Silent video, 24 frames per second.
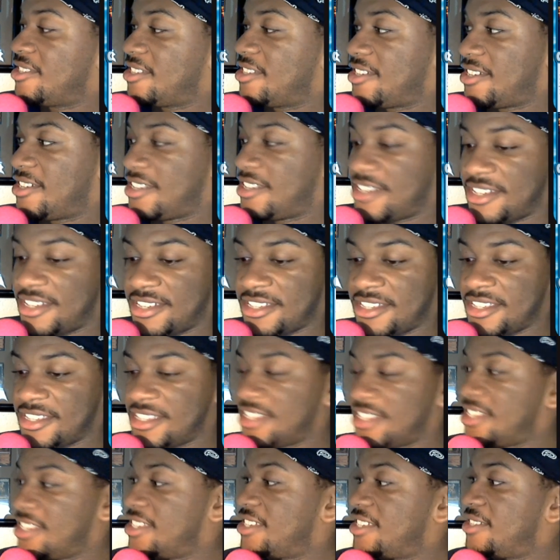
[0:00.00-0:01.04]

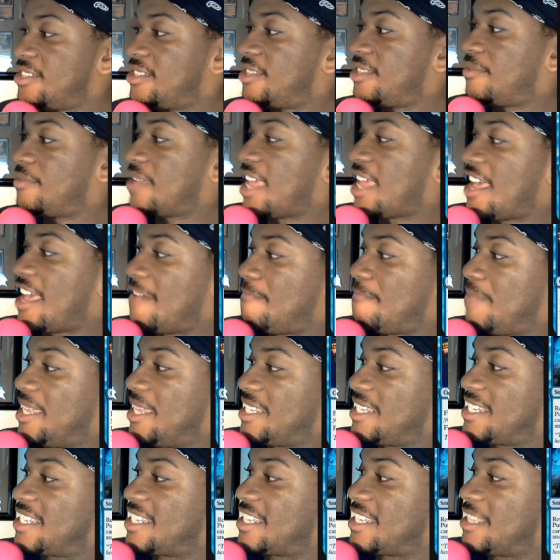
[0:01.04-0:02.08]
Then we have
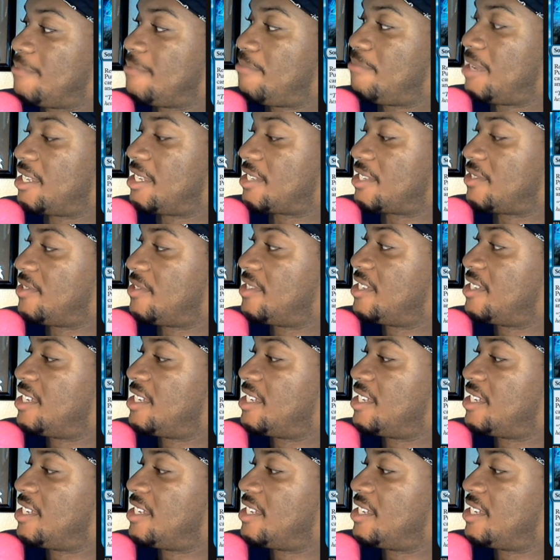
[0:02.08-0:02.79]
Pieces of the Puzzle.